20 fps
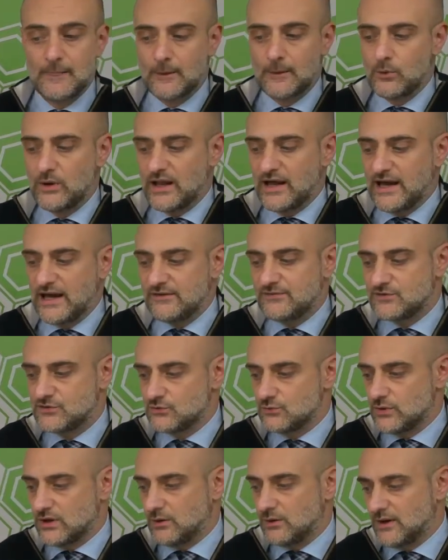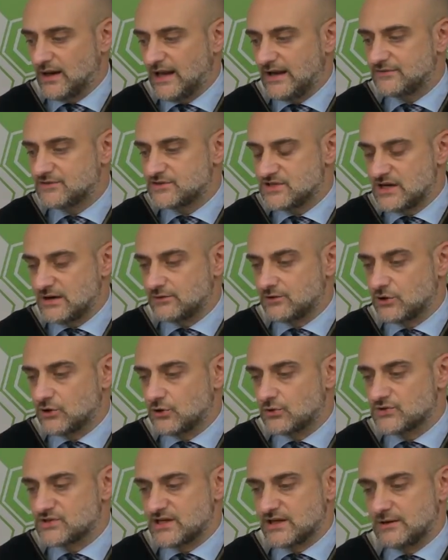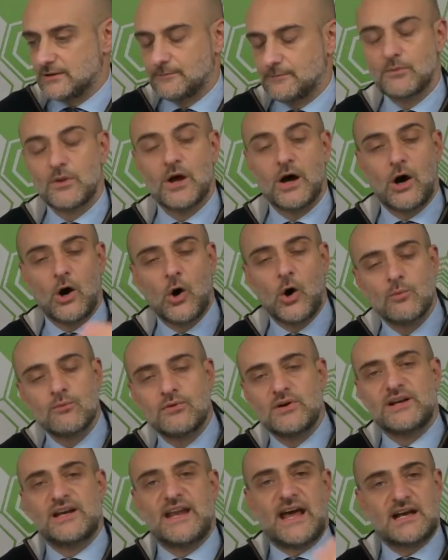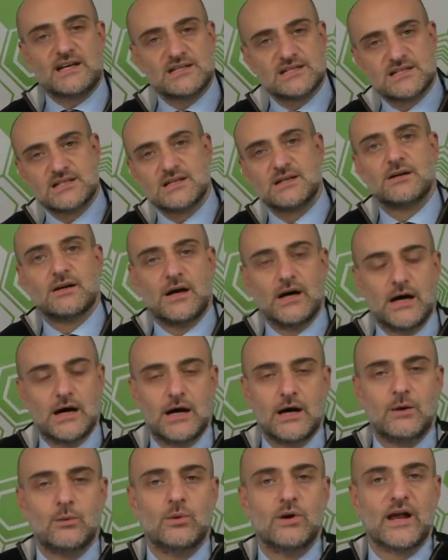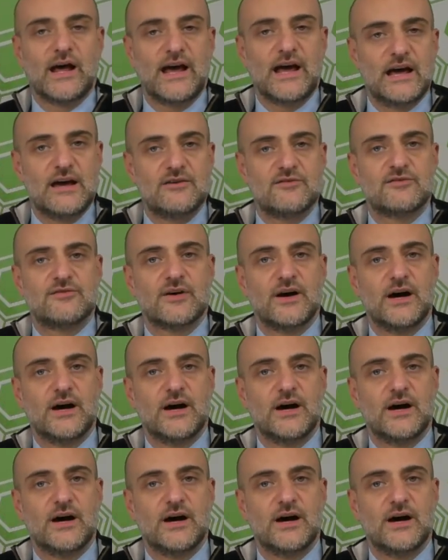We'll have to see how it goes, and hopefully next we'll have